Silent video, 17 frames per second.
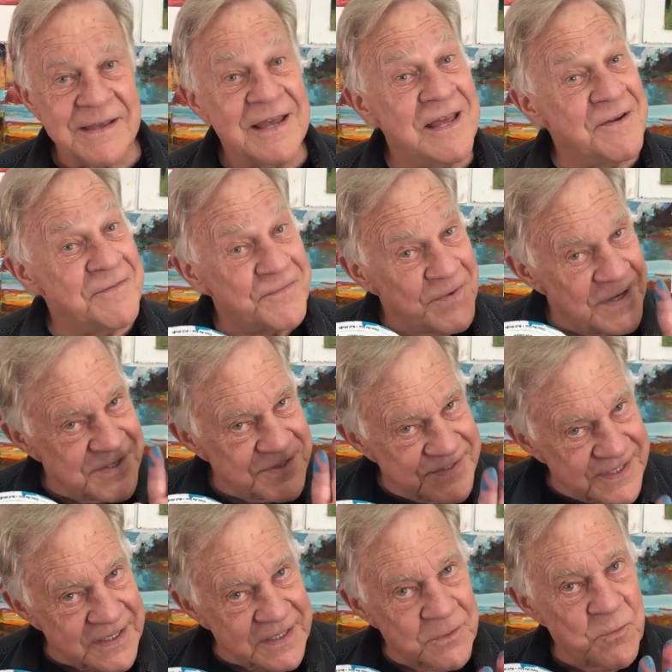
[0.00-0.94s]
if I
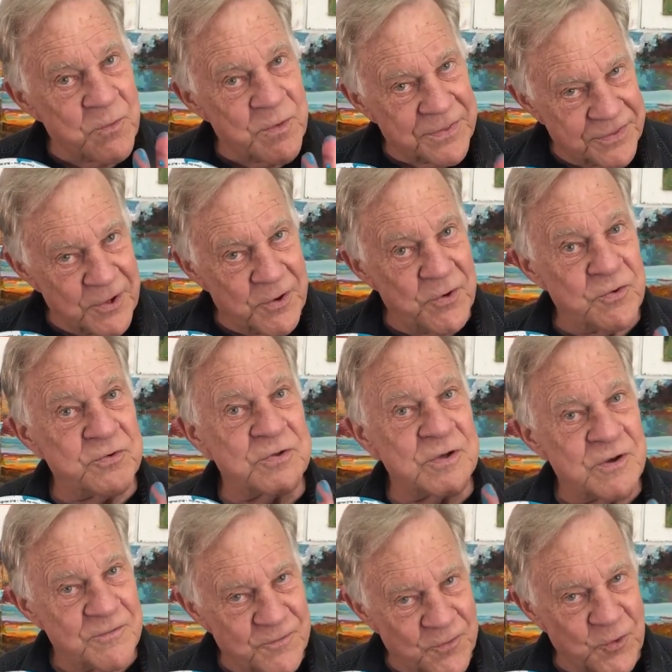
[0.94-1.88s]
stick with those
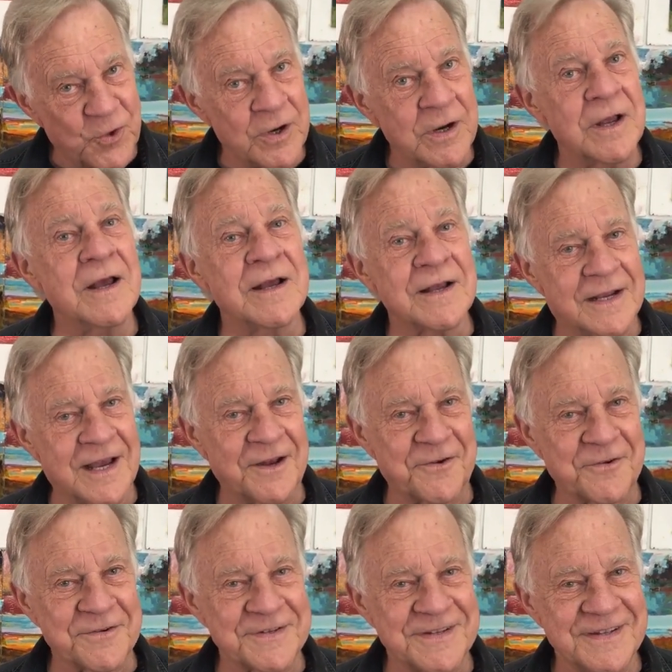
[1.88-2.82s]
four
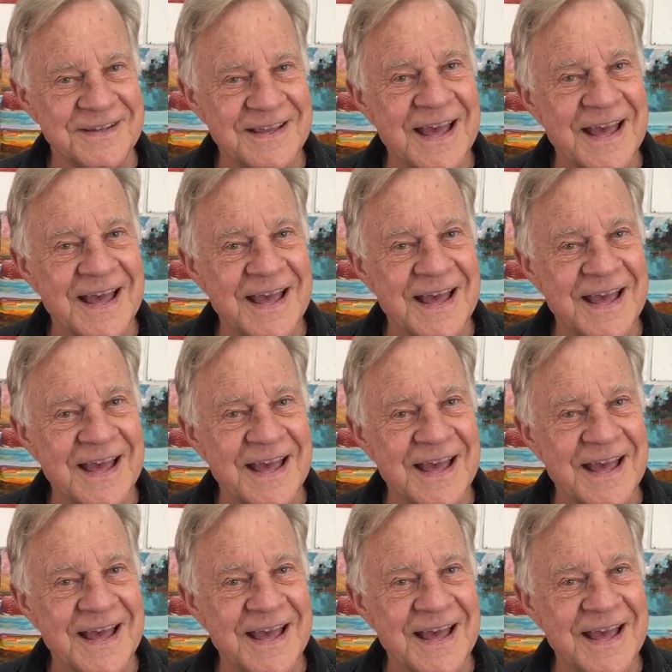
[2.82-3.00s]
colors.